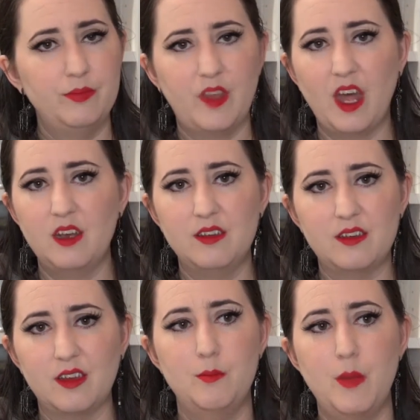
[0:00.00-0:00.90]
That
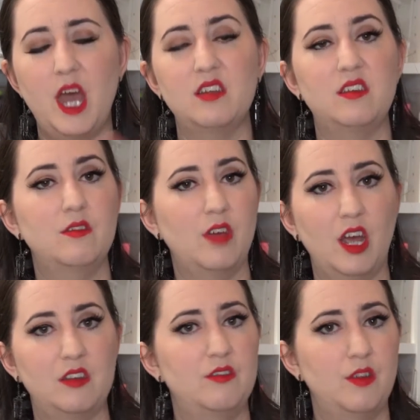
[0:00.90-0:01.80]
is a massive
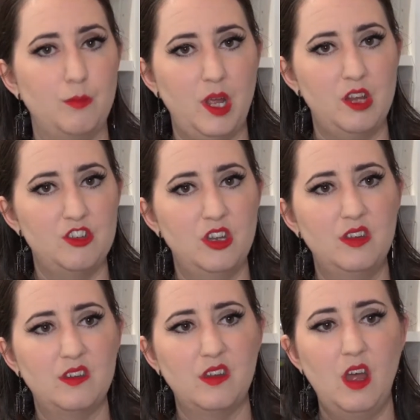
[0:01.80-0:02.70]
act of
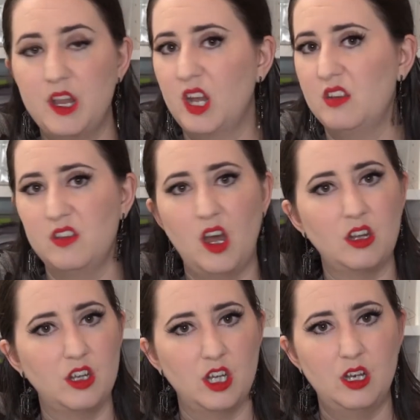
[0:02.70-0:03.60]
impatience, and that is
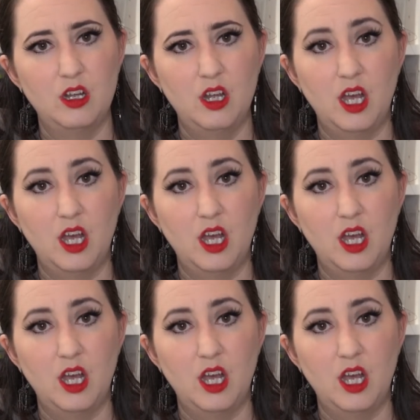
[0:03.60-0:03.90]
not good.